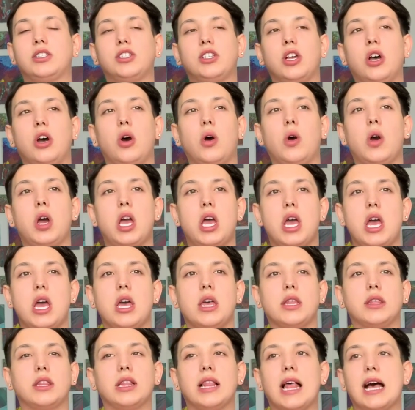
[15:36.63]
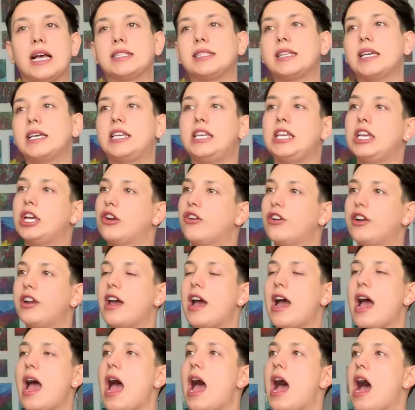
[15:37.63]
so the last like year and a
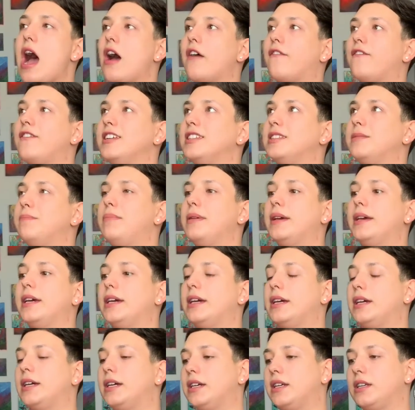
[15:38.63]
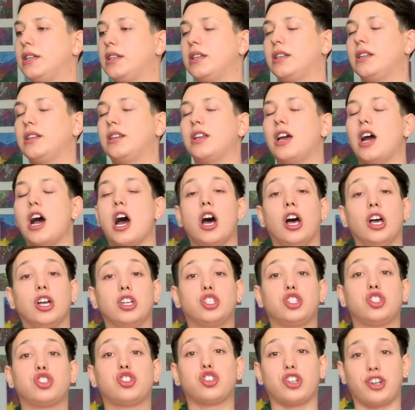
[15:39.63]
half has been
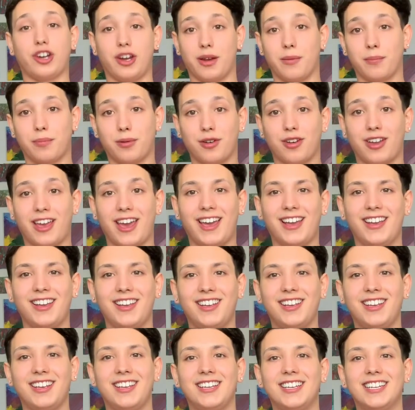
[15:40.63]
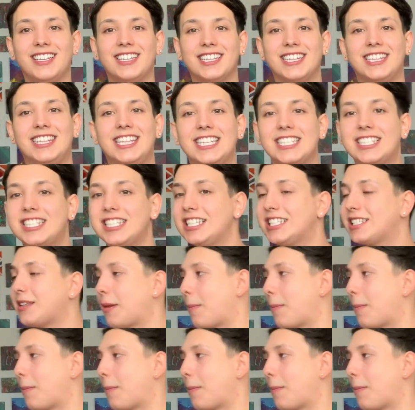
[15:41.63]
a trip, okay? This is